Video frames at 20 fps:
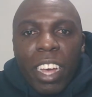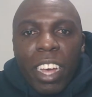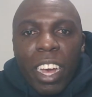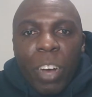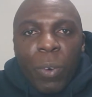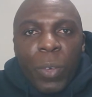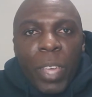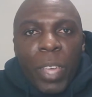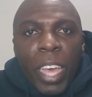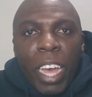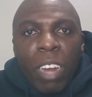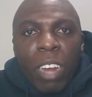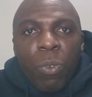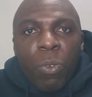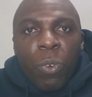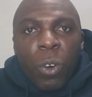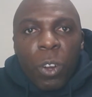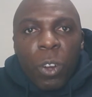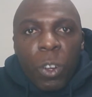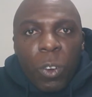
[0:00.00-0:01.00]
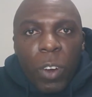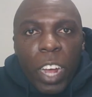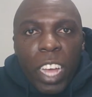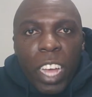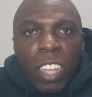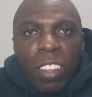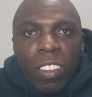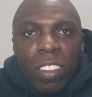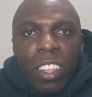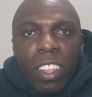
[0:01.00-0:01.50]
We had 4
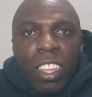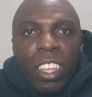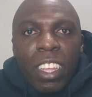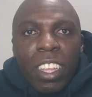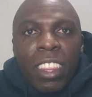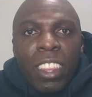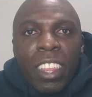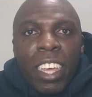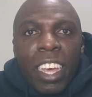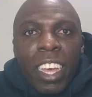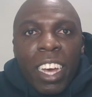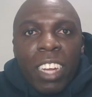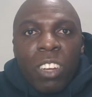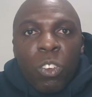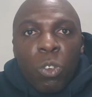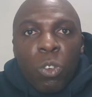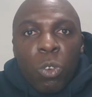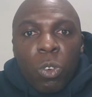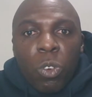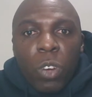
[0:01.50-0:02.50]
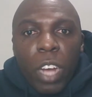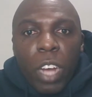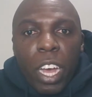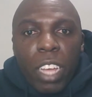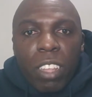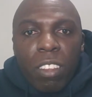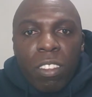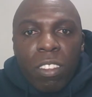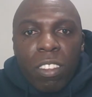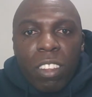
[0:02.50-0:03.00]
tries. They had 2
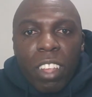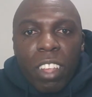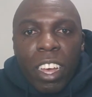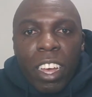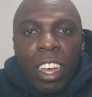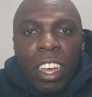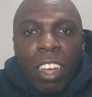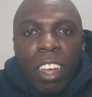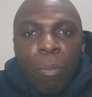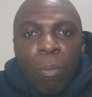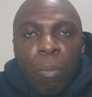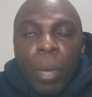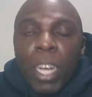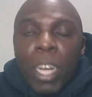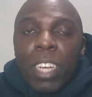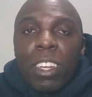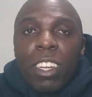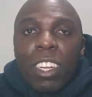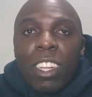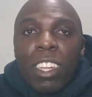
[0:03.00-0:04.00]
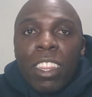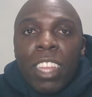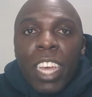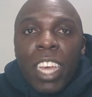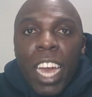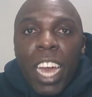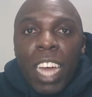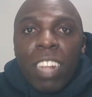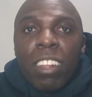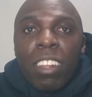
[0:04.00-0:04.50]
tries. But they
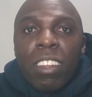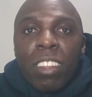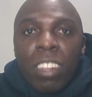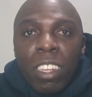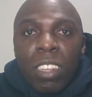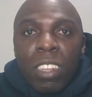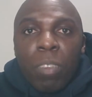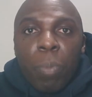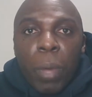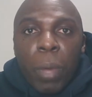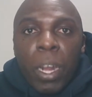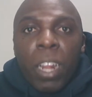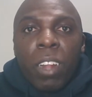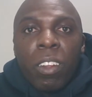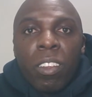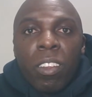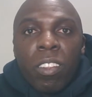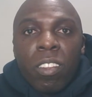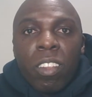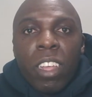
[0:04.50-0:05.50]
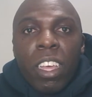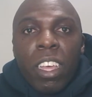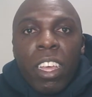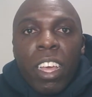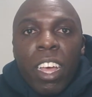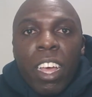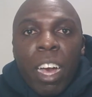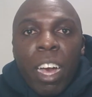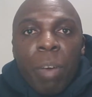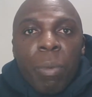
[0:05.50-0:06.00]
had 6 penalties.
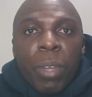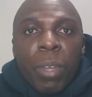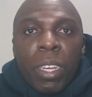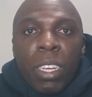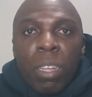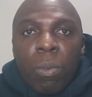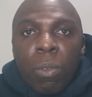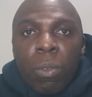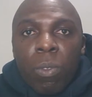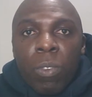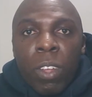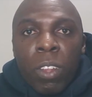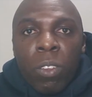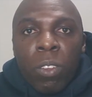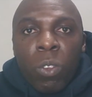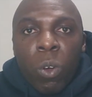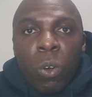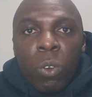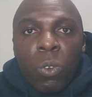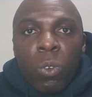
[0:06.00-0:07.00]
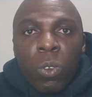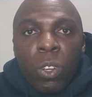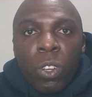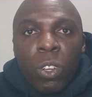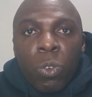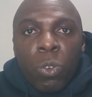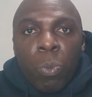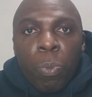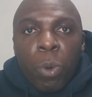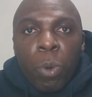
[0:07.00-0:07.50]
Timsville scored
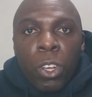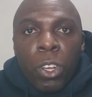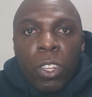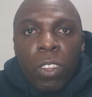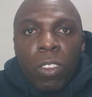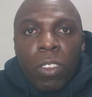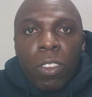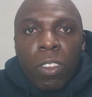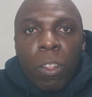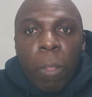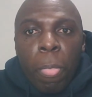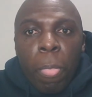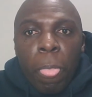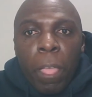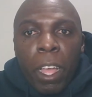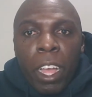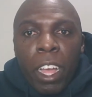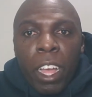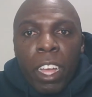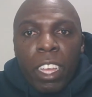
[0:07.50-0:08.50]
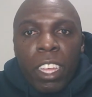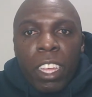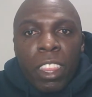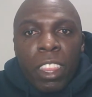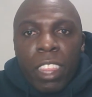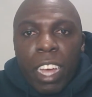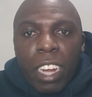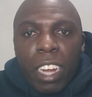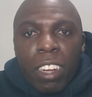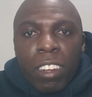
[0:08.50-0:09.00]
22 points in
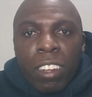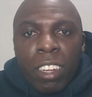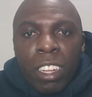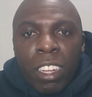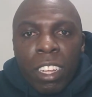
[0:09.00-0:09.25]
that.